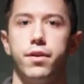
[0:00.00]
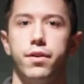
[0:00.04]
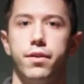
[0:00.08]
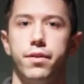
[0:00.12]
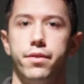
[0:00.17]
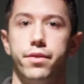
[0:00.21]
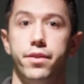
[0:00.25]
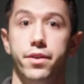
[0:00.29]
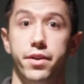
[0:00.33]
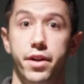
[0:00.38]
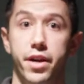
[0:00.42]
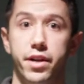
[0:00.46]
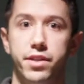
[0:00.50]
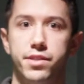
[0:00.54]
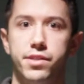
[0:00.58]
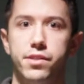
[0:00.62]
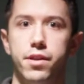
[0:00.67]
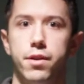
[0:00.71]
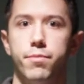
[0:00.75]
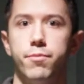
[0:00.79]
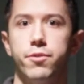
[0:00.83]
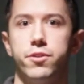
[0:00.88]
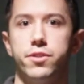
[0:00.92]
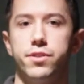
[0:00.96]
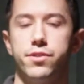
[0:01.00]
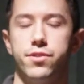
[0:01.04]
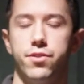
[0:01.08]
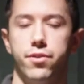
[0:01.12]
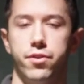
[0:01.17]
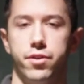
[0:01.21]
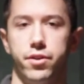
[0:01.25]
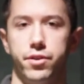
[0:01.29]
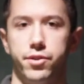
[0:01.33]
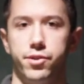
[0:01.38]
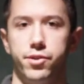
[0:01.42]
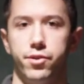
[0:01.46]
The next number is
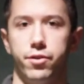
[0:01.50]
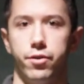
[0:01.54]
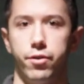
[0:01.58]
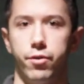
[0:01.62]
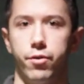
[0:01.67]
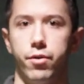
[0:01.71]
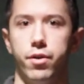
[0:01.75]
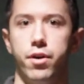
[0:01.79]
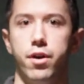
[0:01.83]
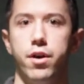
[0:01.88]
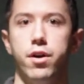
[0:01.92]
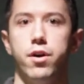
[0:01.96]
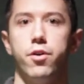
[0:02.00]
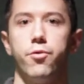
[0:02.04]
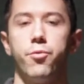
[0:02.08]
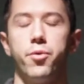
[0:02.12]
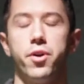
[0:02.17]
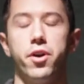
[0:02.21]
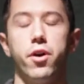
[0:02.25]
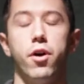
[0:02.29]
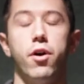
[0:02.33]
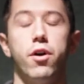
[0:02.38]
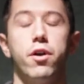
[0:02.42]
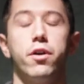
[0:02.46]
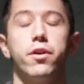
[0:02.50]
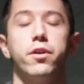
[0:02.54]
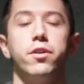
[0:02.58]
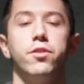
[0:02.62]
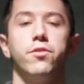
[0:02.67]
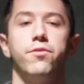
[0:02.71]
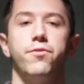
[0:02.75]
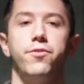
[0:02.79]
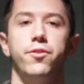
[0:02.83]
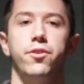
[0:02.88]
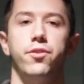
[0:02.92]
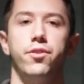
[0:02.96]
32. We are going to
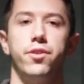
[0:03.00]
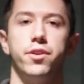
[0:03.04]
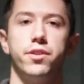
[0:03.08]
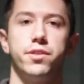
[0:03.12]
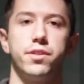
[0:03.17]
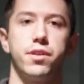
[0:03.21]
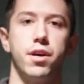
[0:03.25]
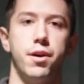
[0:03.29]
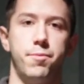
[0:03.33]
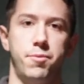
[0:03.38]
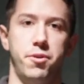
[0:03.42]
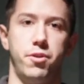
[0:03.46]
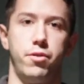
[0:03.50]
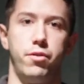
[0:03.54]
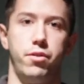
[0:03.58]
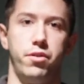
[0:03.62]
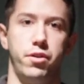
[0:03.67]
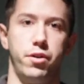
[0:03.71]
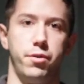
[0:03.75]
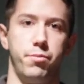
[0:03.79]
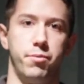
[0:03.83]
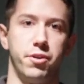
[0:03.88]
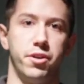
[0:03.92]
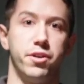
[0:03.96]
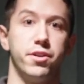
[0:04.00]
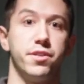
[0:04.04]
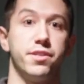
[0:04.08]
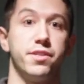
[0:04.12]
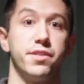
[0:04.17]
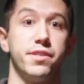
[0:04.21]
fill this cubby hole in because